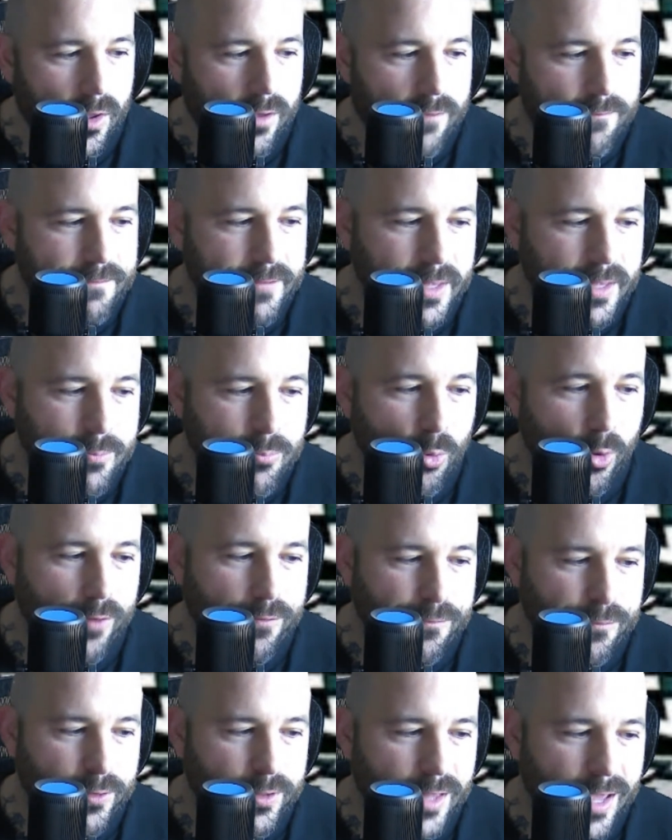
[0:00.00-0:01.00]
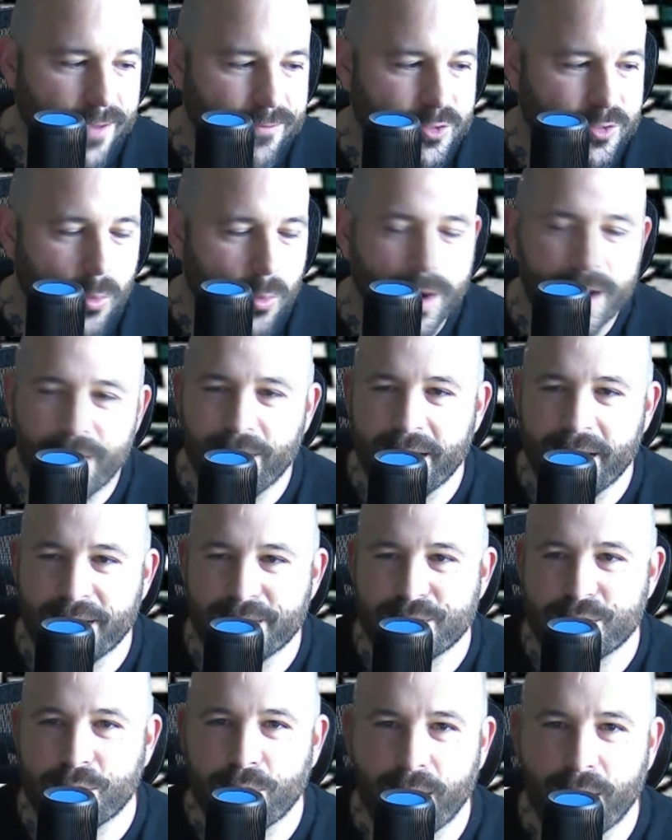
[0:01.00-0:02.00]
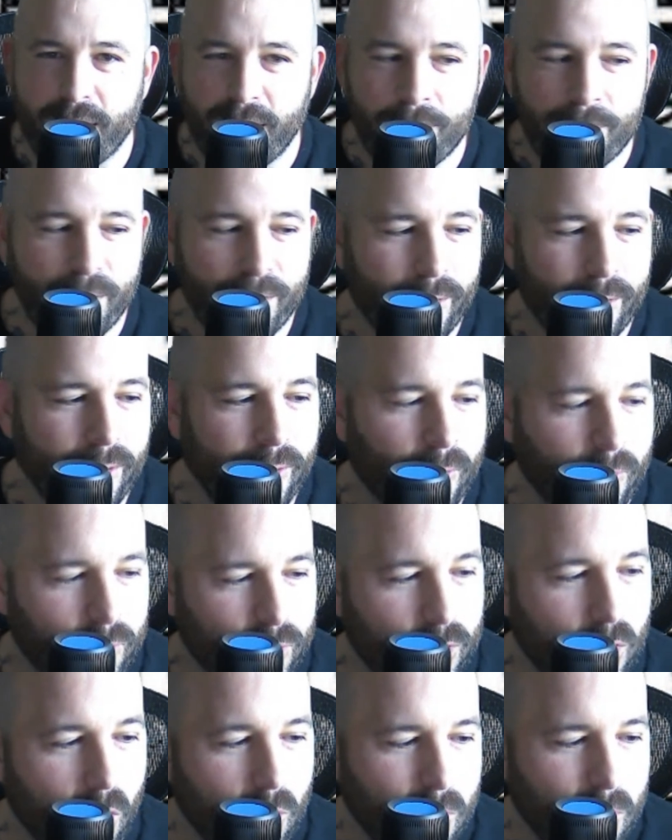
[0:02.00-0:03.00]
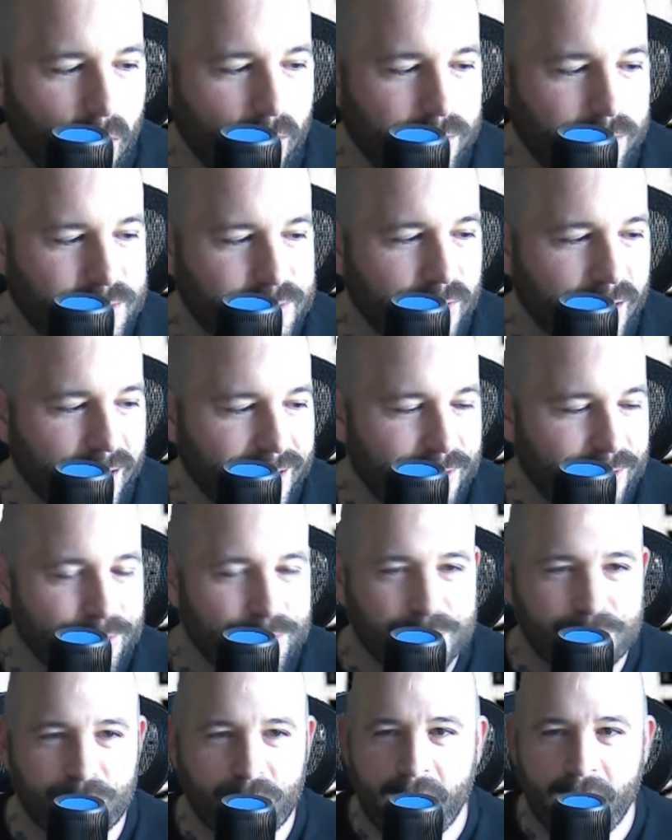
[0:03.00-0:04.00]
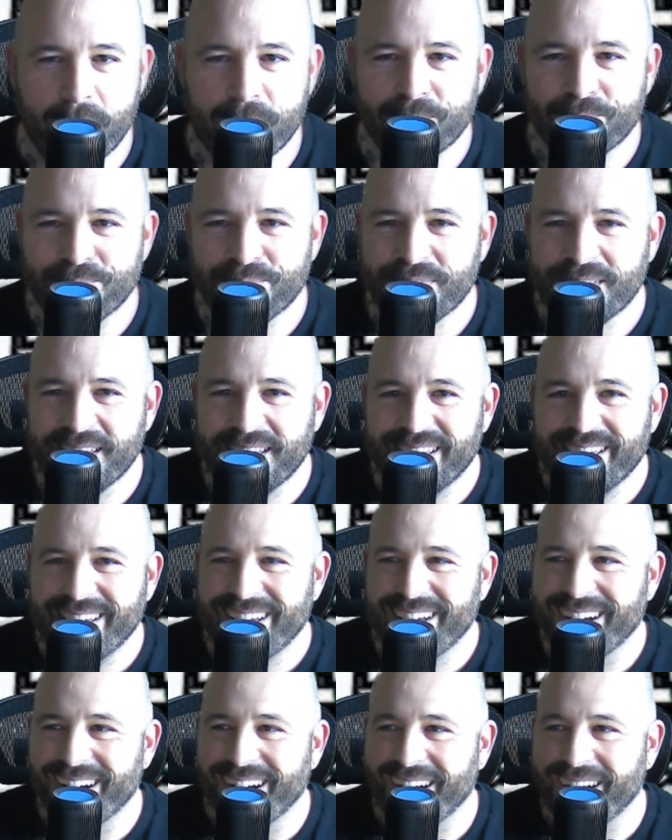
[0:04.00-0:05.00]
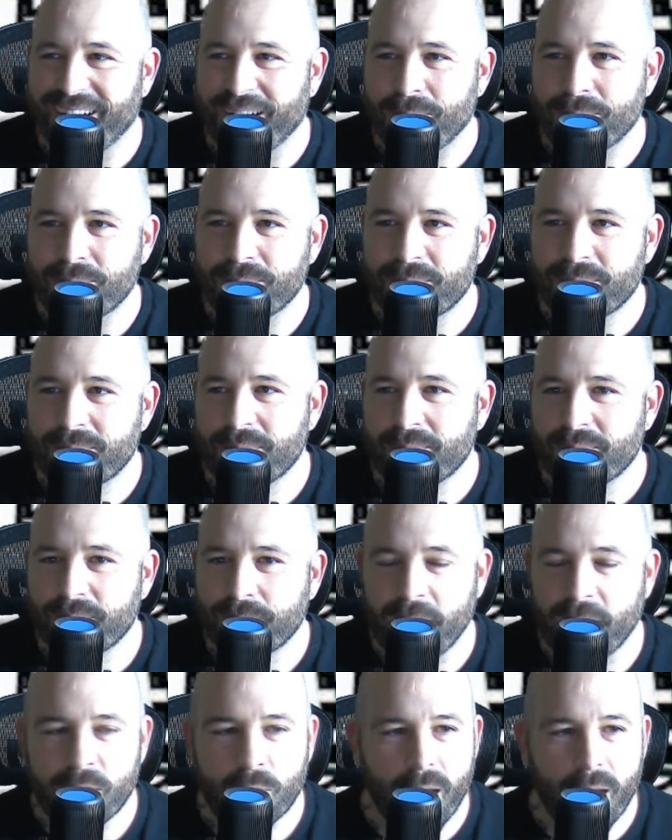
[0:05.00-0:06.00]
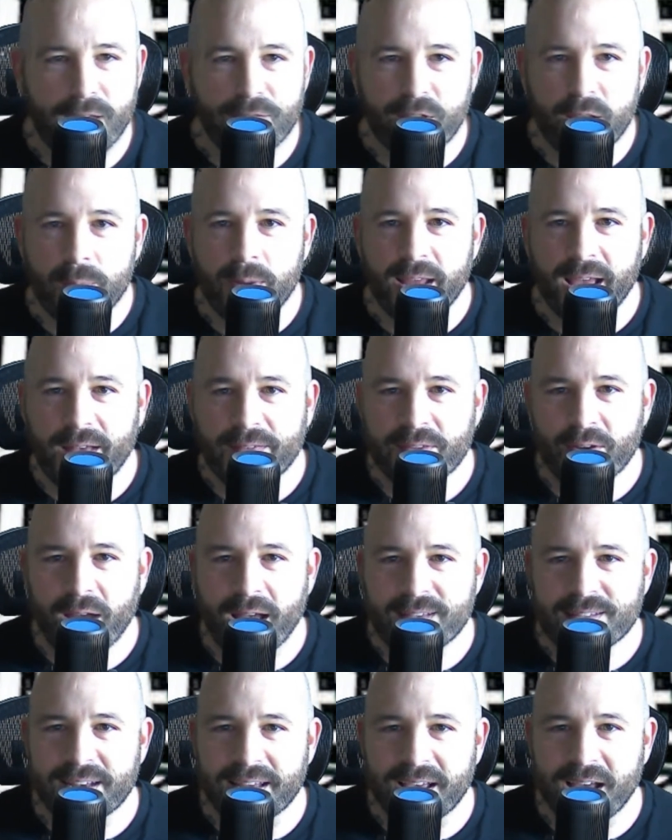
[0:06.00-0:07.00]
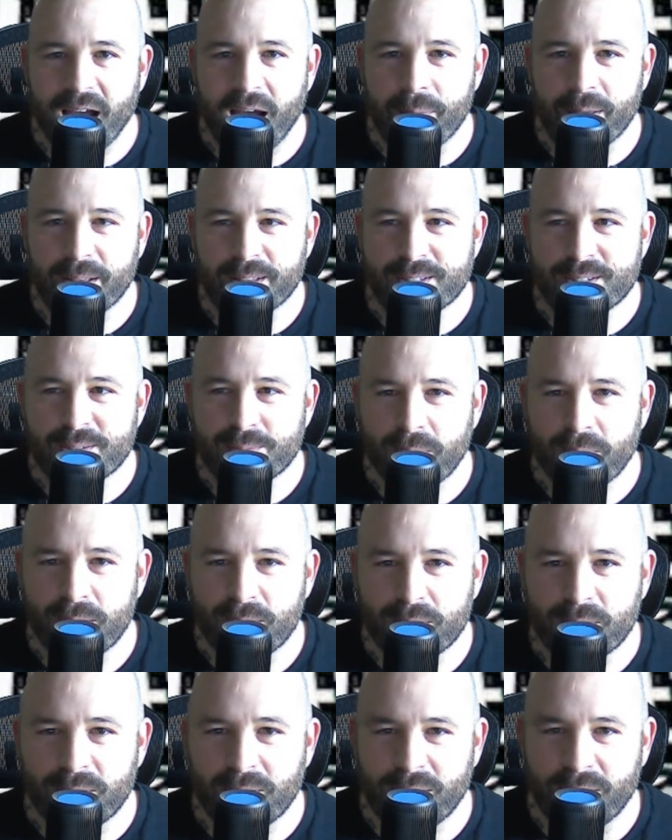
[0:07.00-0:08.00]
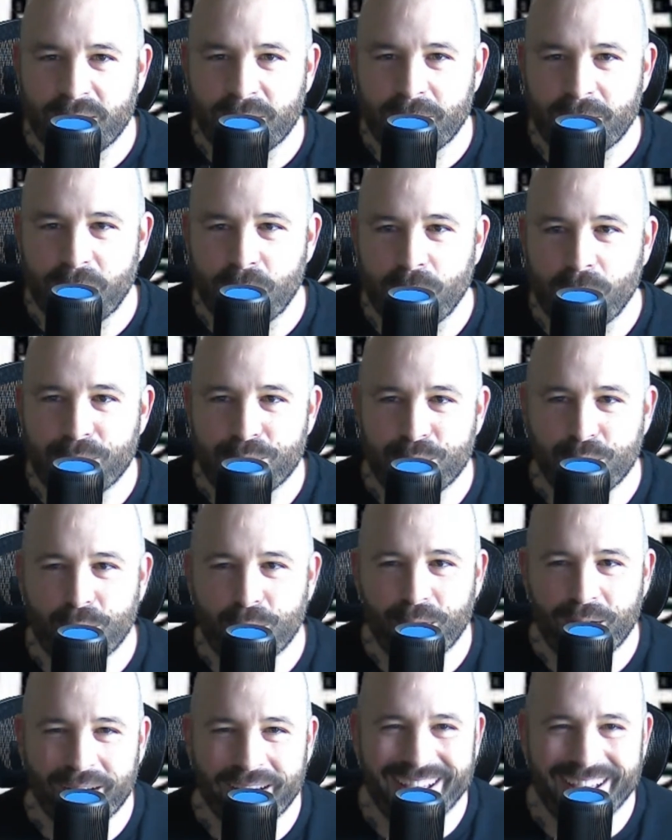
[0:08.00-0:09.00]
Philly Boy for Life 20 on Instagram. Go Birds, fly Eagles, fly. By the way, if anybody out there has any comments, my one viewer,